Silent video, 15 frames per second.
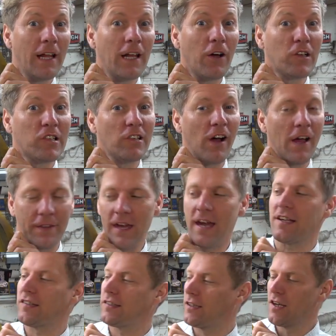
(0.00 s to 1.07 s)
and it looks like
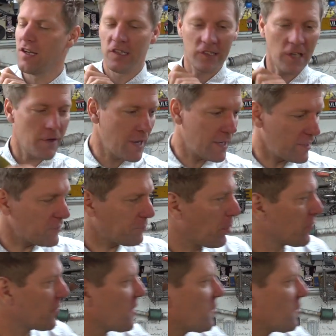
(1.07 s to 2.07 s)
this. So then, let's put